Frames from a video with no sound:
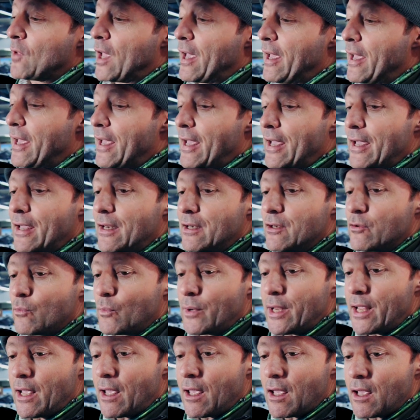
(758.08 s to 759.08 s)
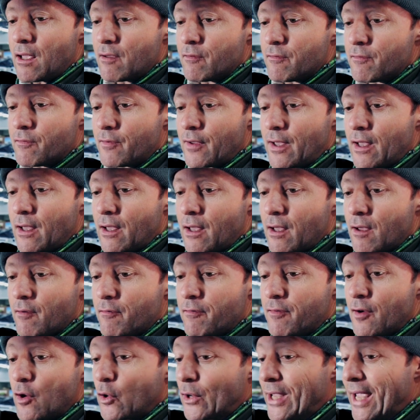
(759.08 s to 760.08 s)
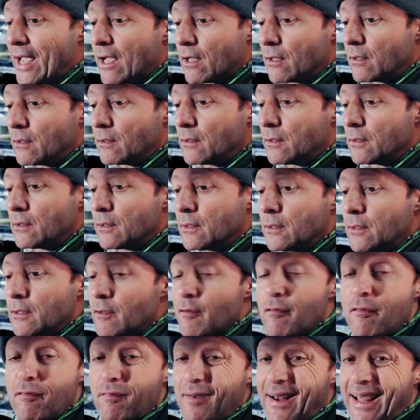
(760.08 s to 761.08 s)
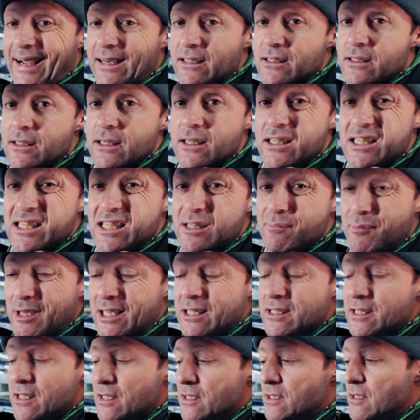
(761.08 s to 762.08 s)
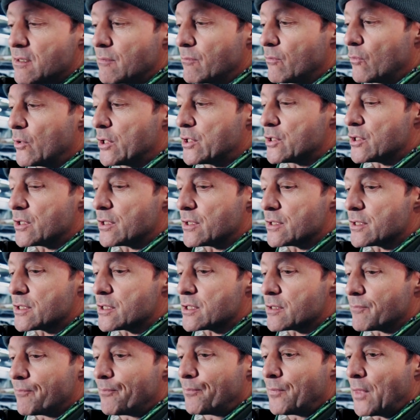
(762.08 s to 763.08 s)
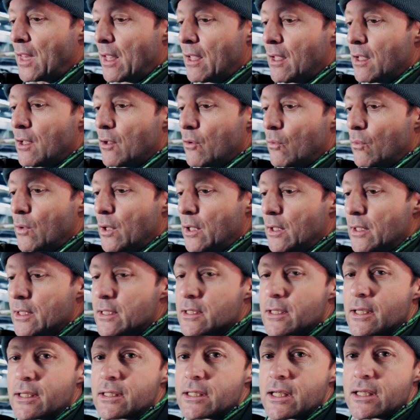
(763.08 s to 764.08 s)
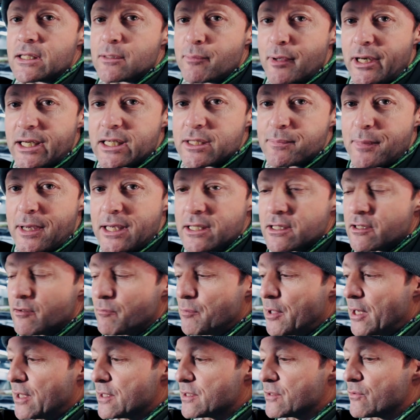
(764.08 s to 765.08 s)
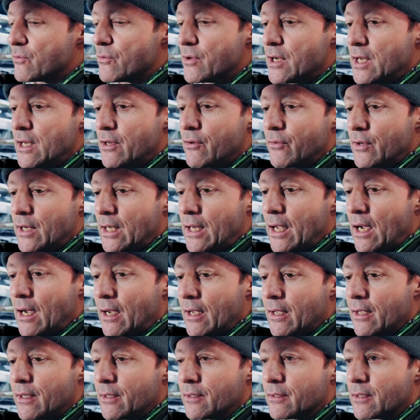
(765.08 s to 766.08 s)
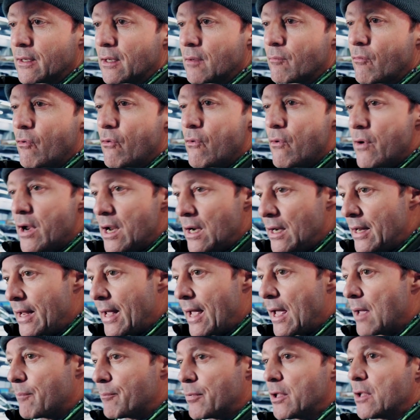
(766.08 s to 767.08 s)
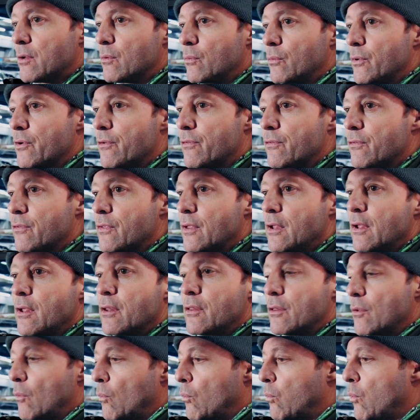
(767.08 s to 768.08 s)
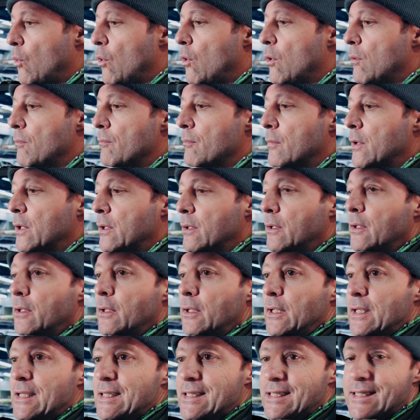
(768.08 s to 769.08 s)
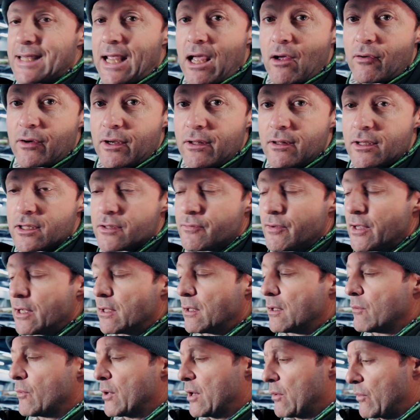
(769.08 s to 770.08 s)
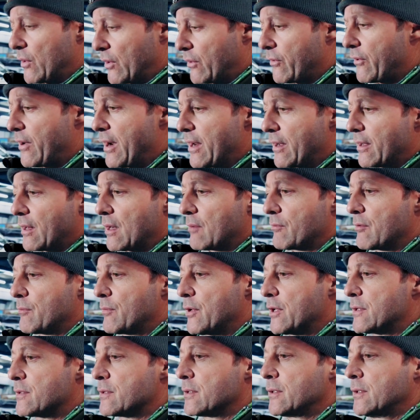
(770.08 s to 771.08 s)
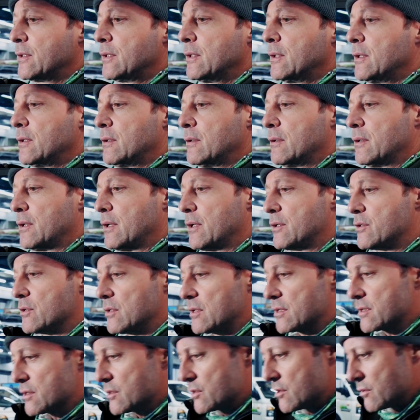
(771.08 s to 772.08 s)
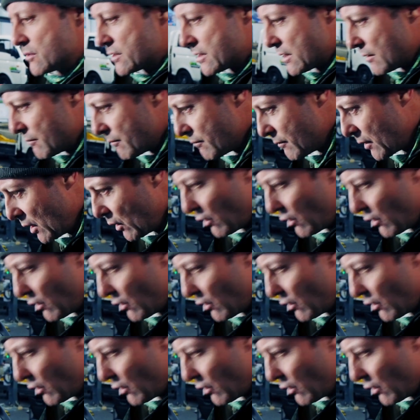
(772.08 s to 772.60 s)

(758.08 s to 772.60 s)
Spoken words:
And we have a Focal Flex split system, which is, well, it's a bit expensive, but it's really, really high end, and I'm really happy with the warm sound in this vehicle. When I want to crank it up a bit to listen to some